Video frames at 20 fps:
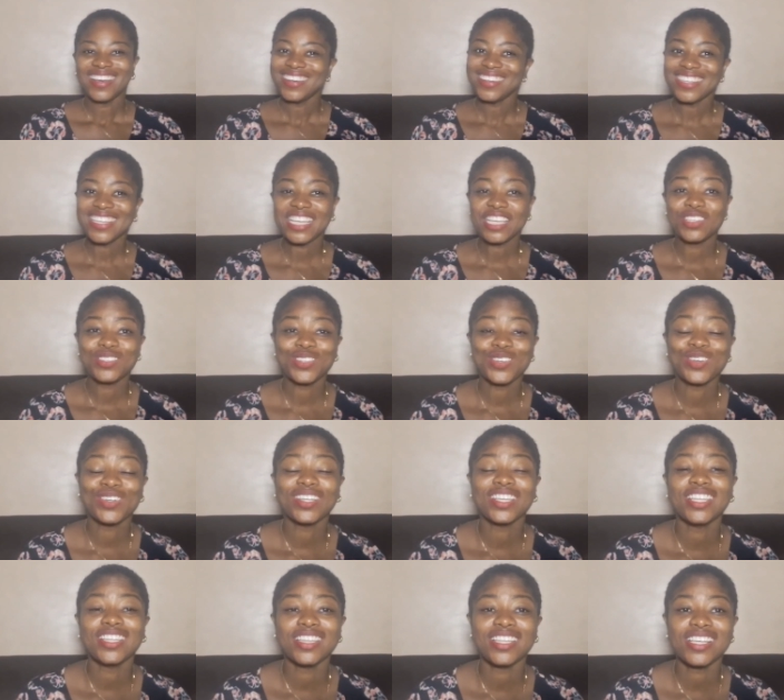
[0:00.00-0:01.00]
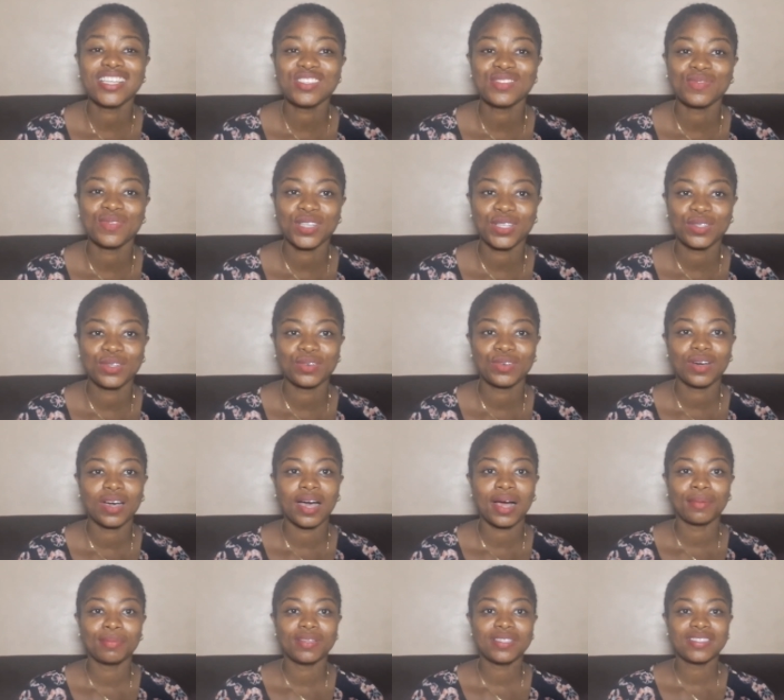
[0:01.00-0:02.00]
Okay, so in this video,
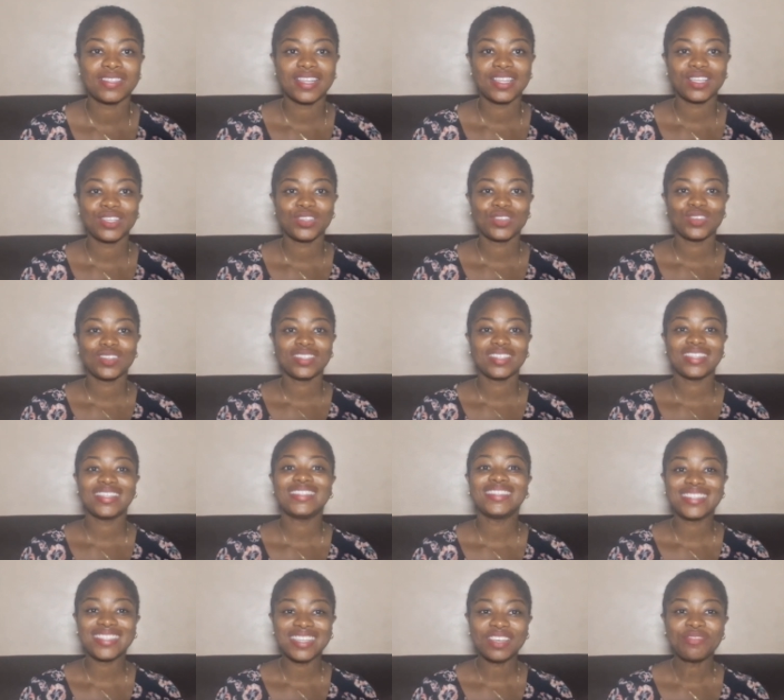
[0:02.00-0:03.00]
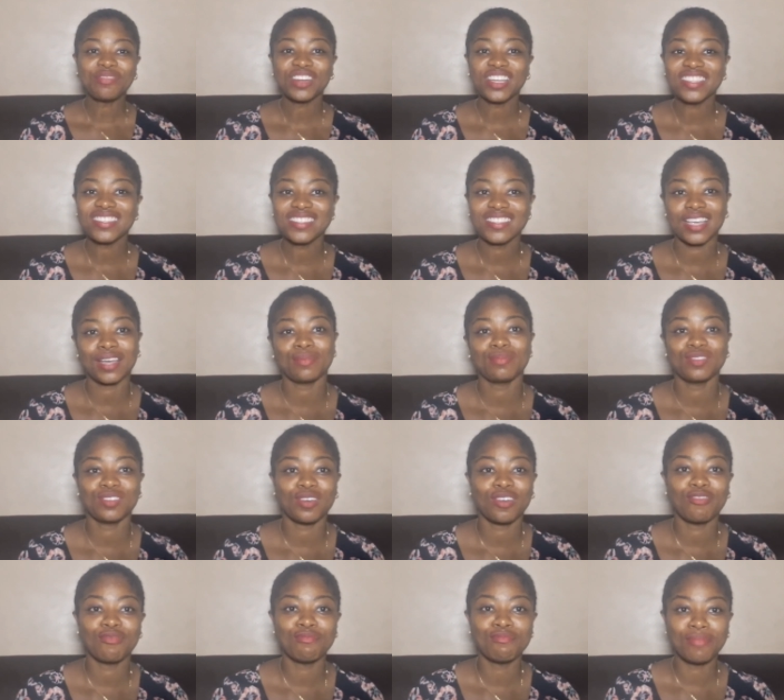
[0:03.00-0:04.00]
I'll be telling you the different types
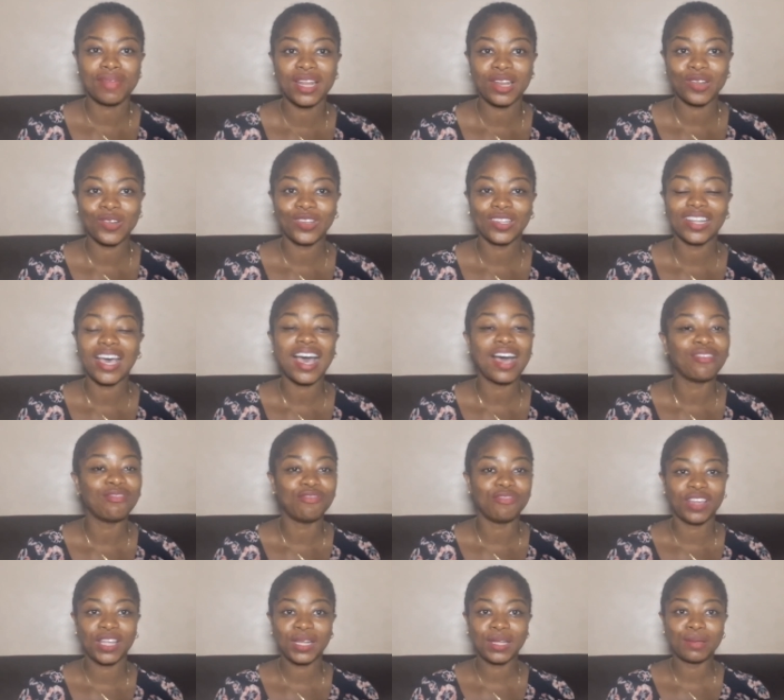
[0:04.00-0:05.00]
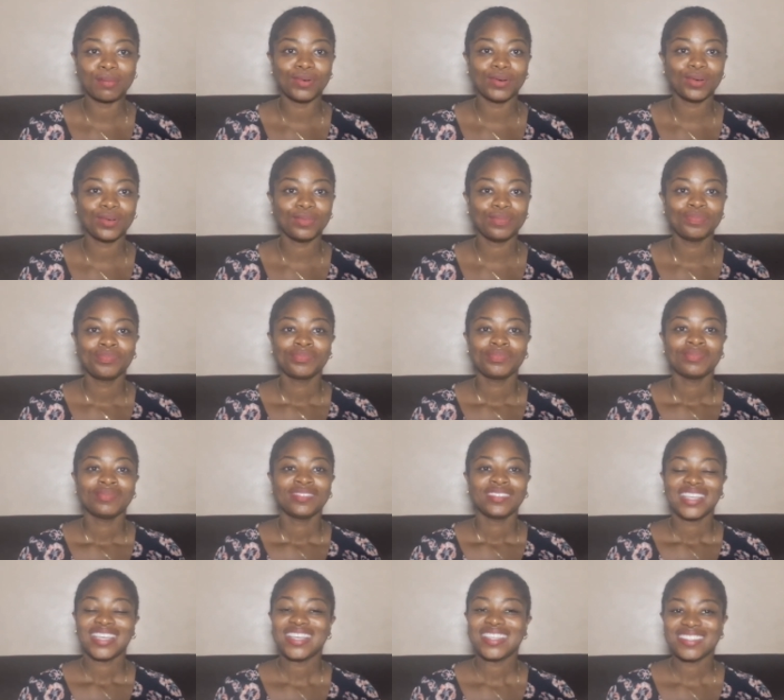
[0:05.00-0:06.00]
of melon available,
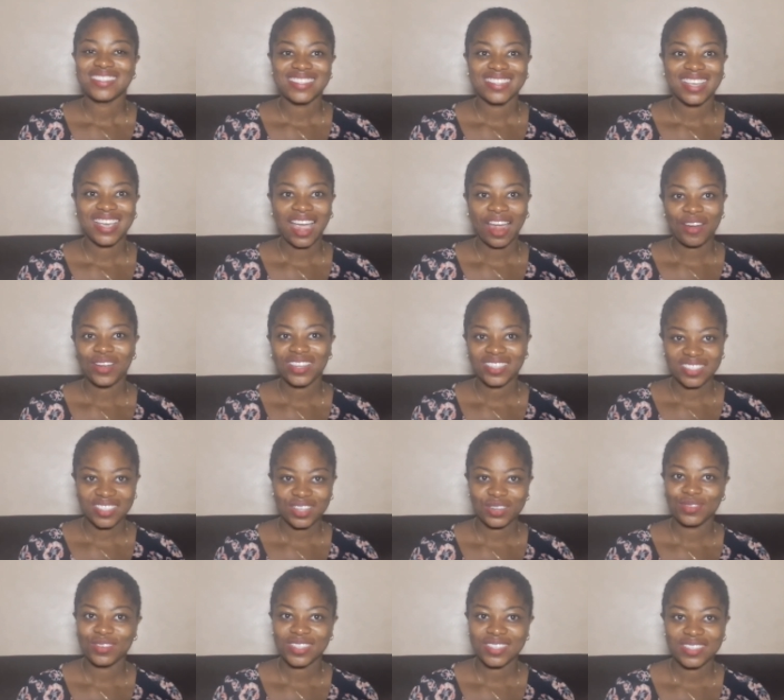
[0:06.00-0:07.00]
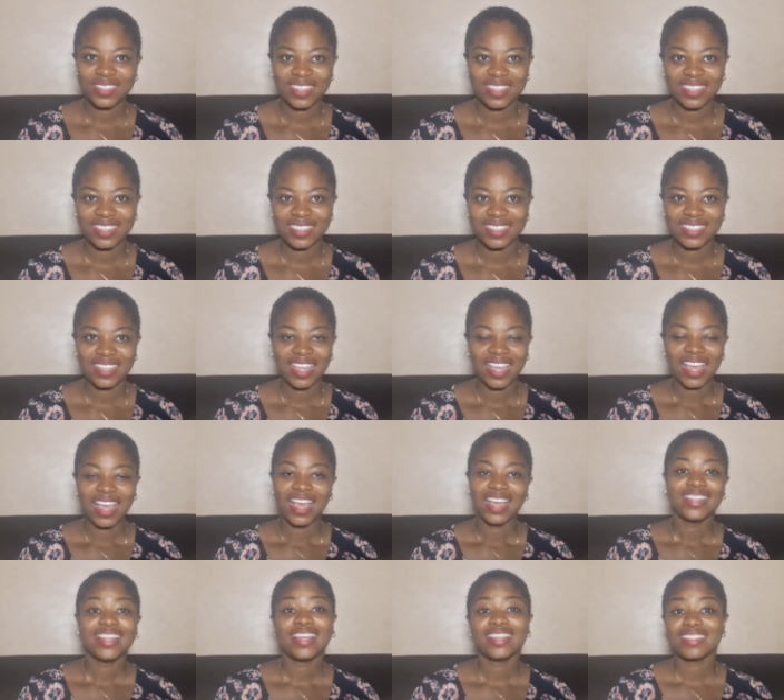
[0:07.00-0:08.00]
its characteristics,
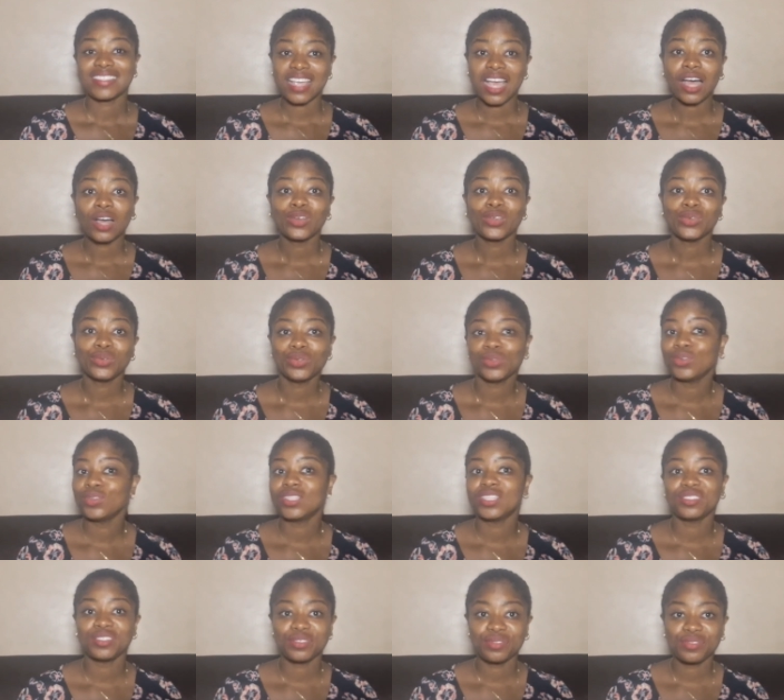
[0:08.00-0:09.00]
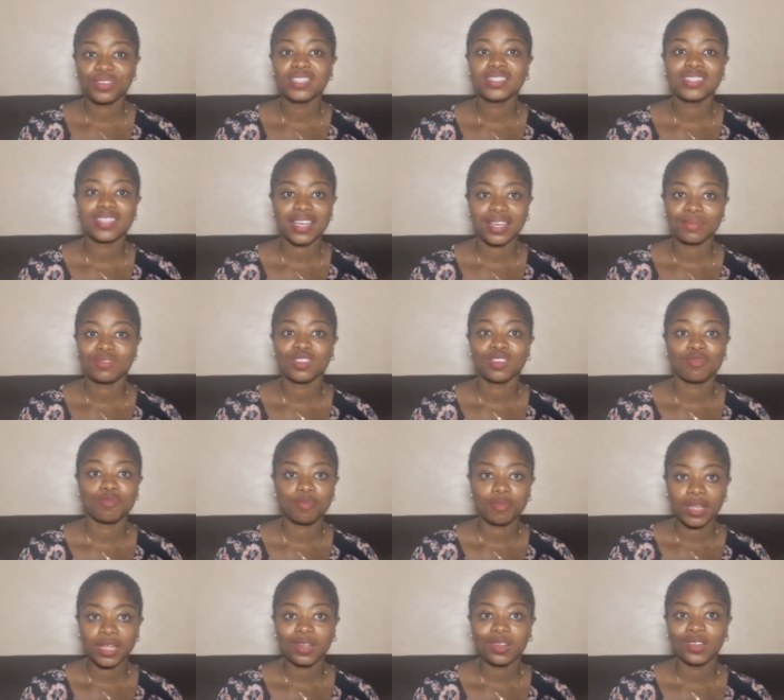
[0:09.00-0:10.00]
that's how you know the different types of
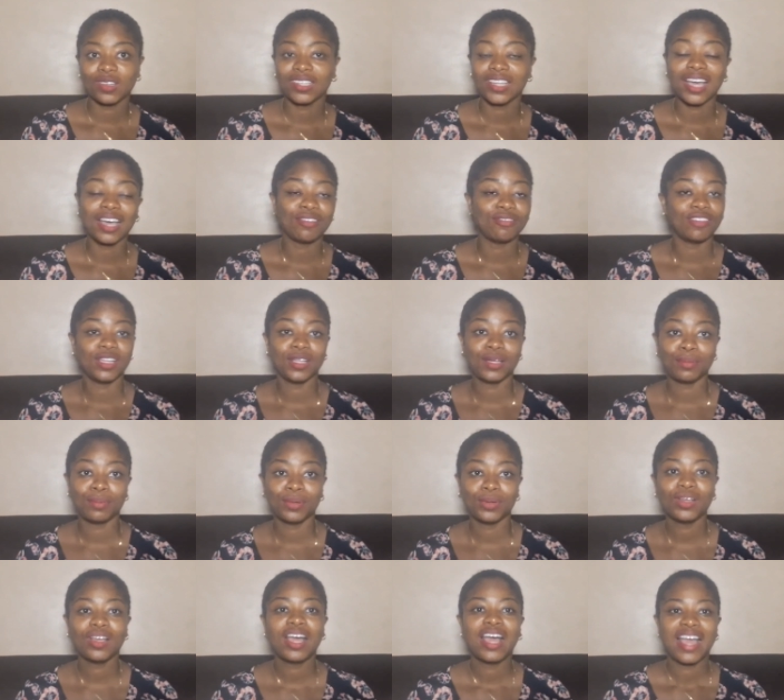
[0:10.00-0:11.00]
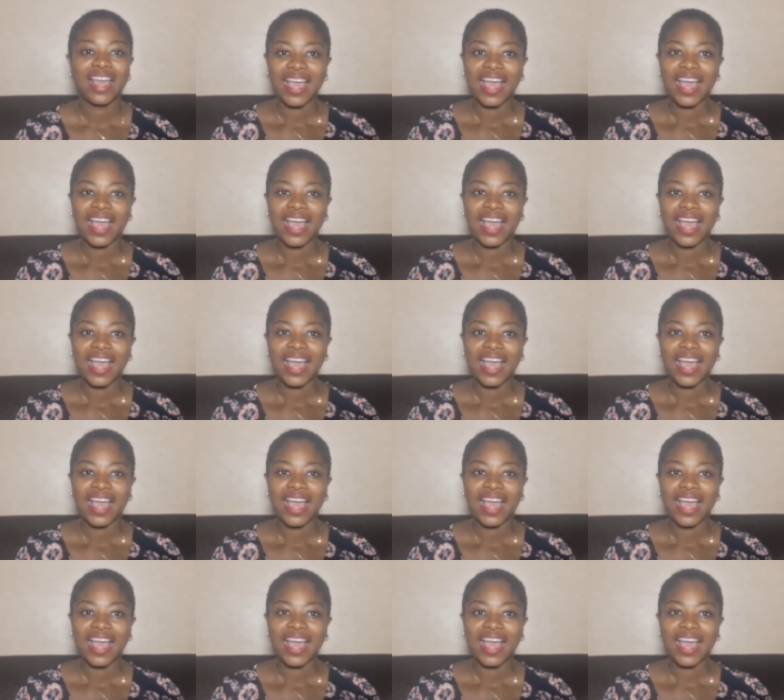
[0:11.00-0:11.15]
melon available,